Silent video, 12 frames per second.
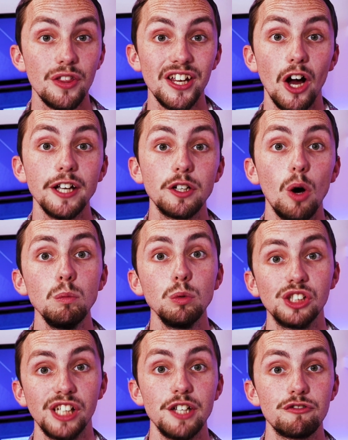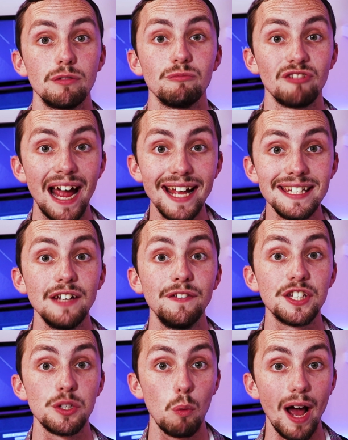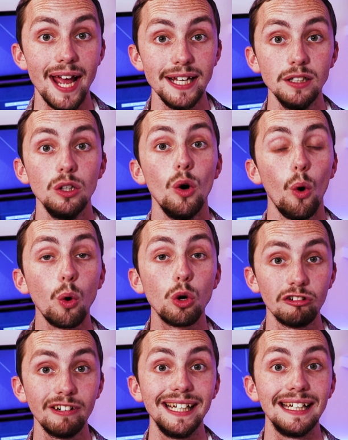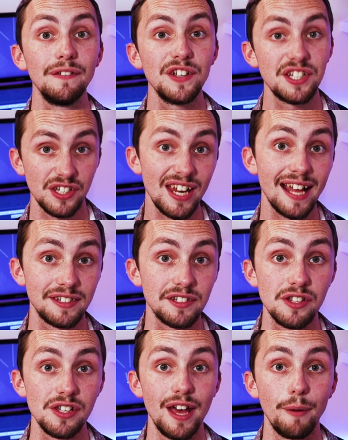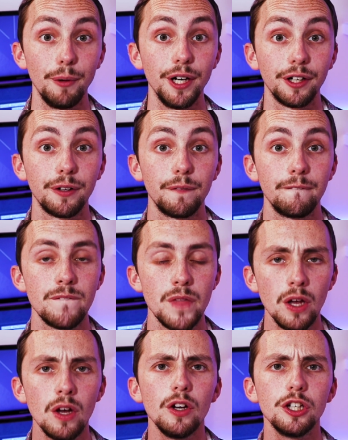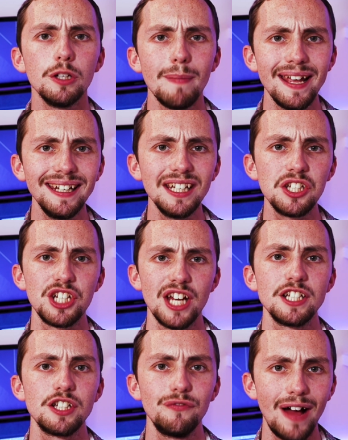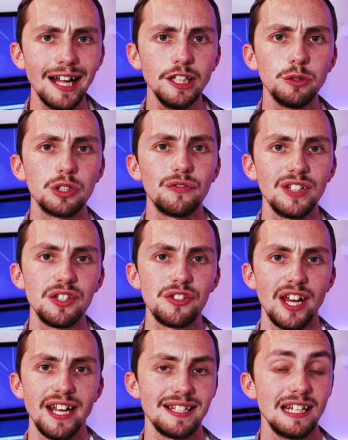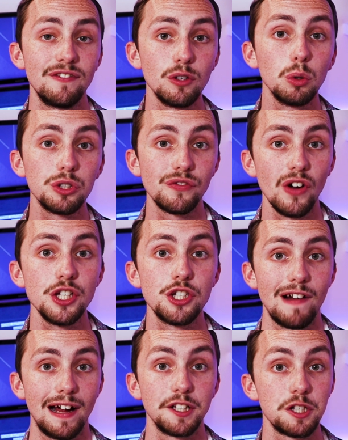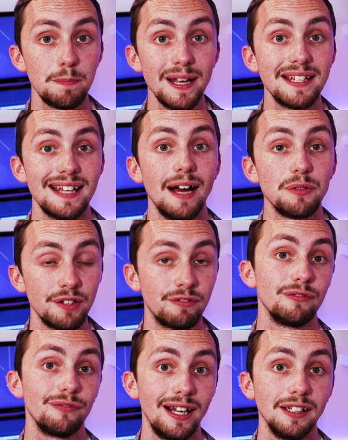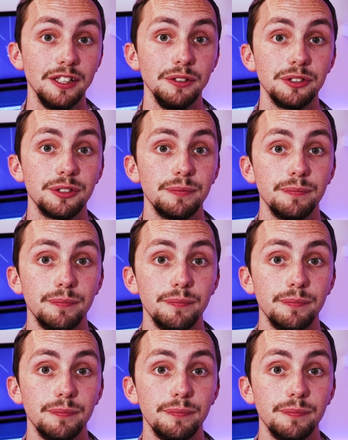The icon will change from red if it's away or green if it's connected to the network. You may need to change the values of these states if your device tracker spits out different values.